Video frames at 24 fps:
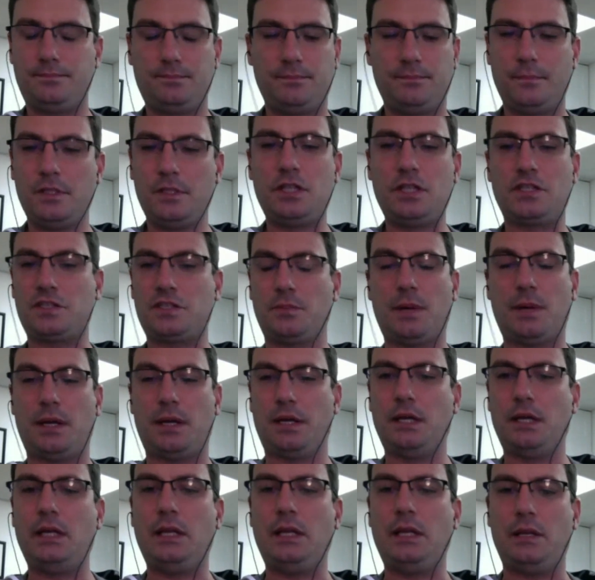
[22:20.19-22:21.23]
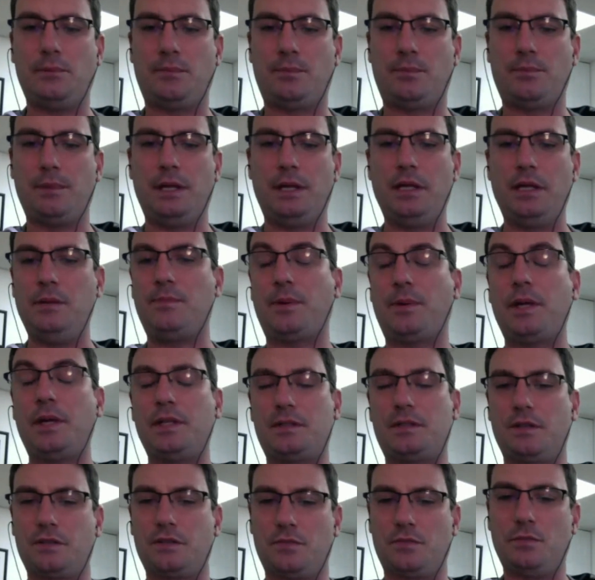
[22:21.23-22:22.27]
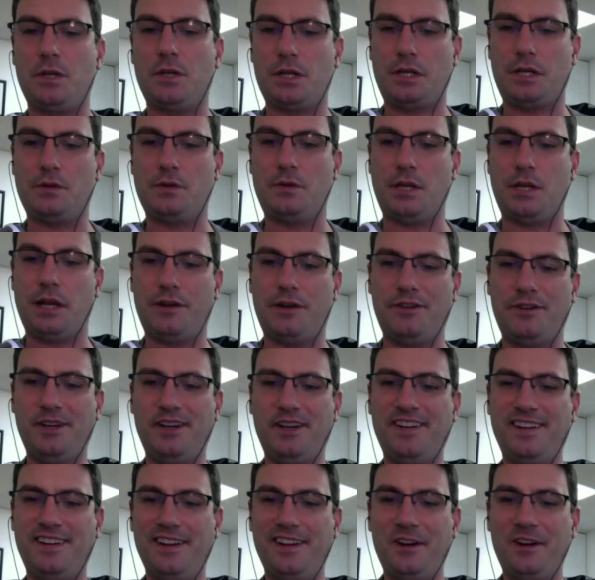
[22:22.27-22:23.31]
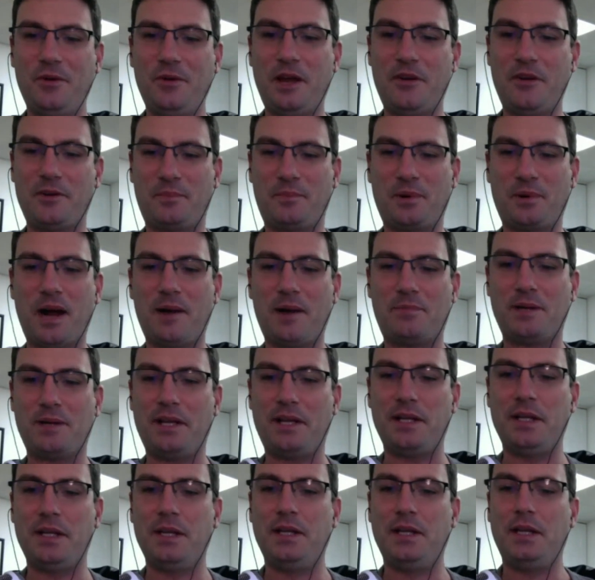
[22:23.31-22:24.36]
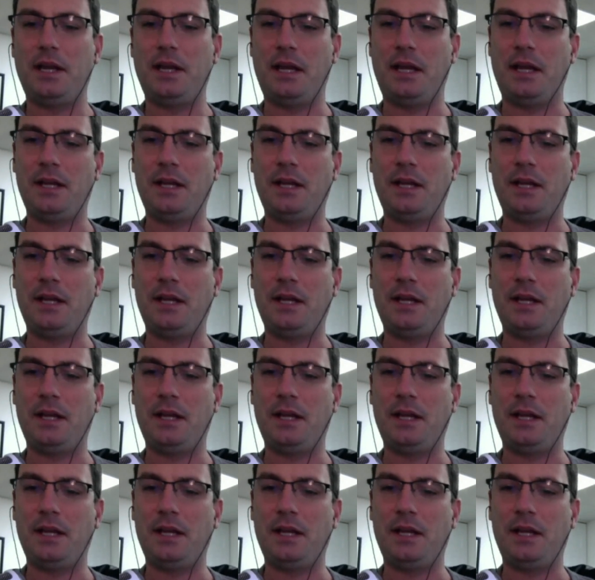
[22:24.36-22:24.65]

just about any place there's money, we have a property. And